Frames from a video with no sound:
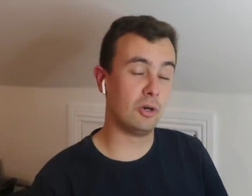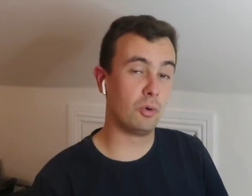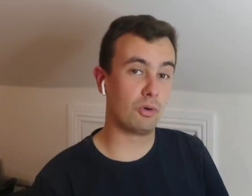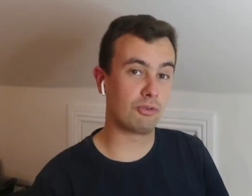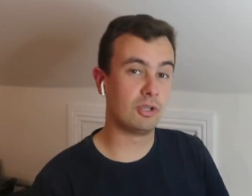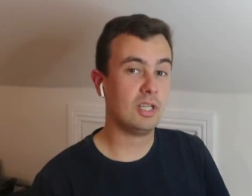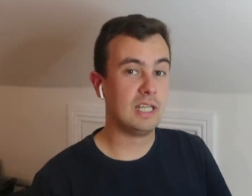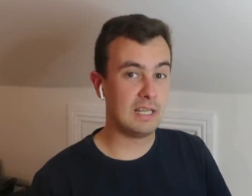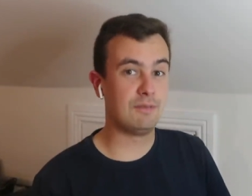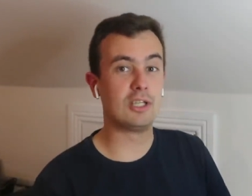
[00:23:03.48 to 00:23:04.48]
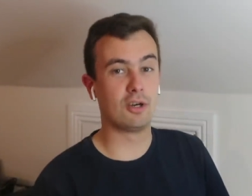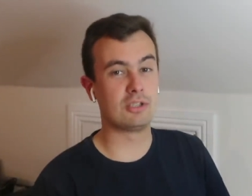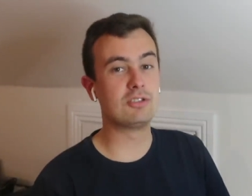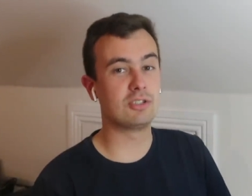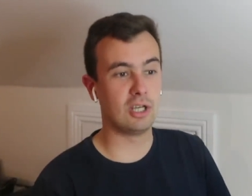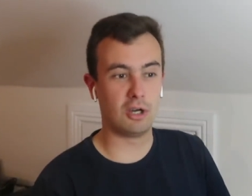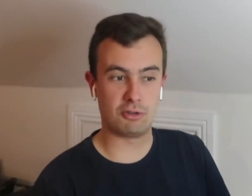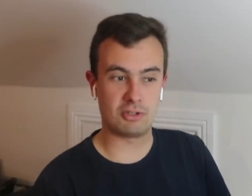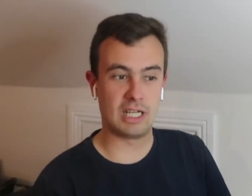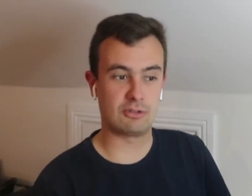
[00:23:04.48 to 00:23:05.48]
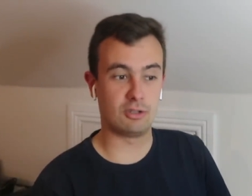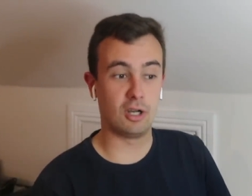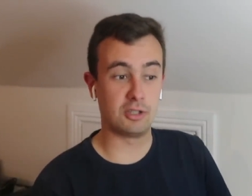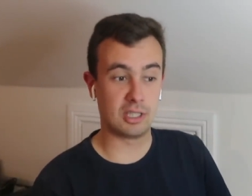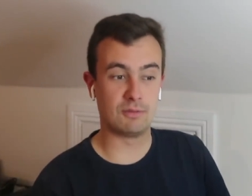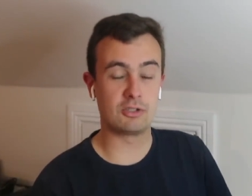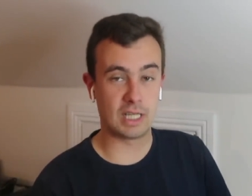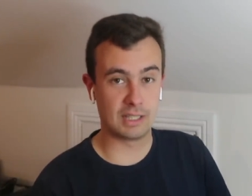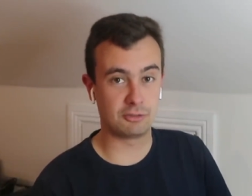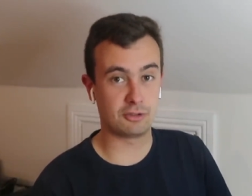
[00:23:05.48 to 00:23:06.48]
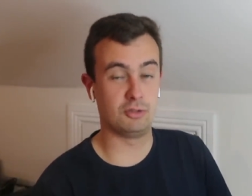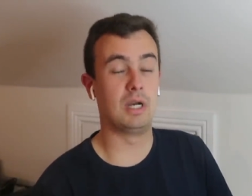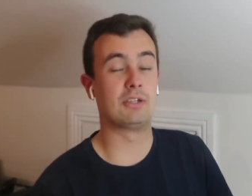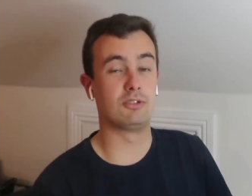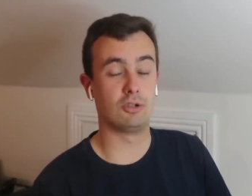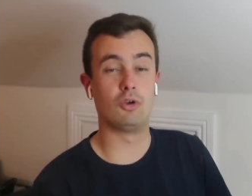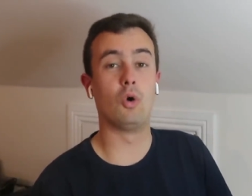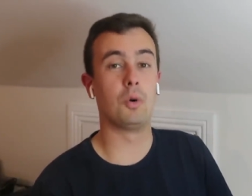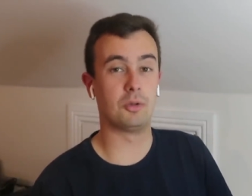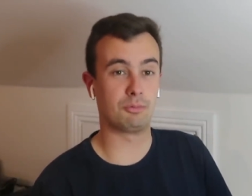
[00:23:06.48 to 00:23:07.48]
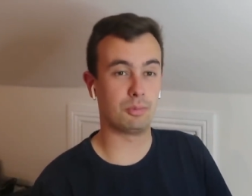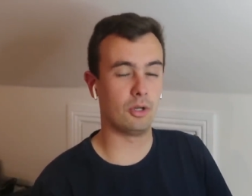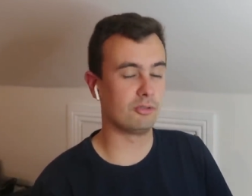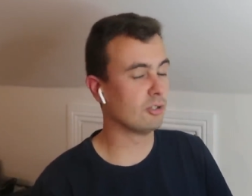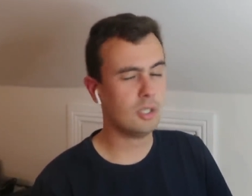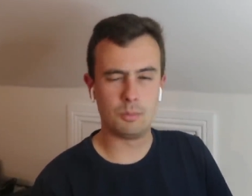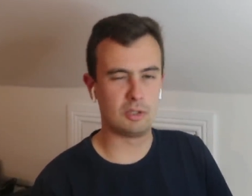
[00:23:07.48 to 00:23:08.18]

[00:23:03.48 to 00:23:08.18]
a horse. If he got into the Irish National, I'd give a chance to at an enormous price,